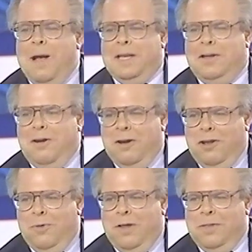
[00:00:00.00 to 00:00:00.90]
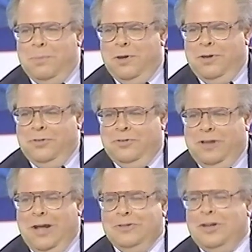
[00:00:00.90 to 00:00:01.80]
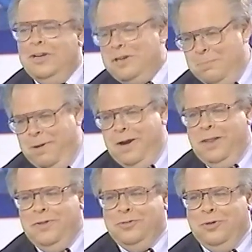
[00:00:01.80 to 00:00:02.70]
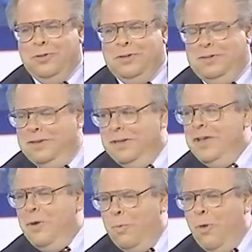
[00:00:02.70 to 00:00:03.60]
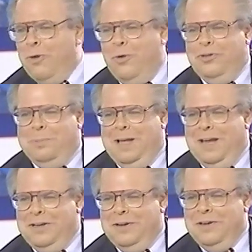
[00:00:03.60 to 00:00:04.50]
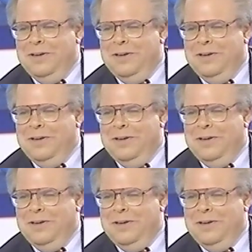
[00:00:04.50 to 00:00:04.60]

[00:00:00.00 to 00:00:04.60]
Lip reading: Monte Carlo on the burners. How's it going to compare to this old warhorse behind you?